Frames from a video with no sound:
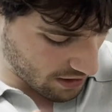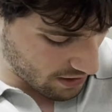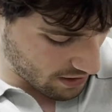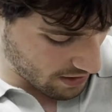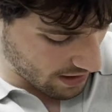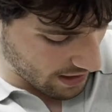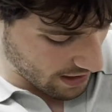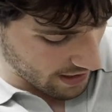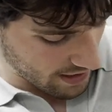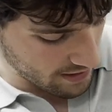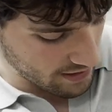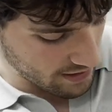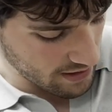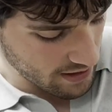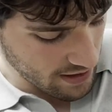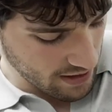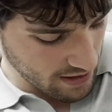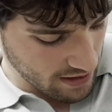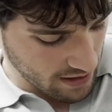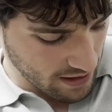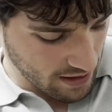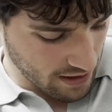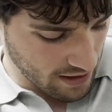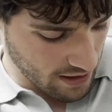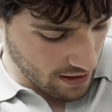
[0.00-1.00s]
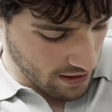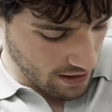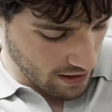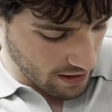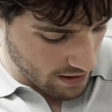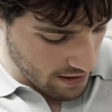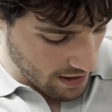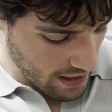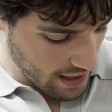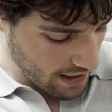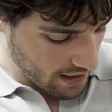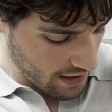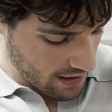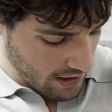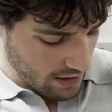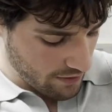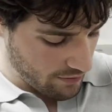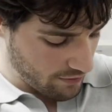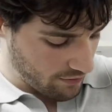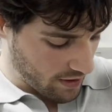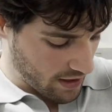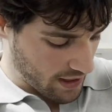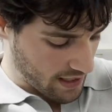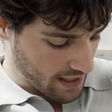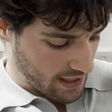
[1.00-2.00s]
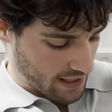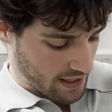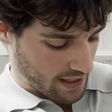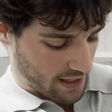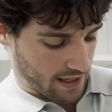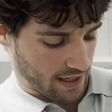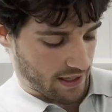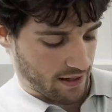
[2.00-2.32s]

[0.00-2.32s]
And they're kind of running in like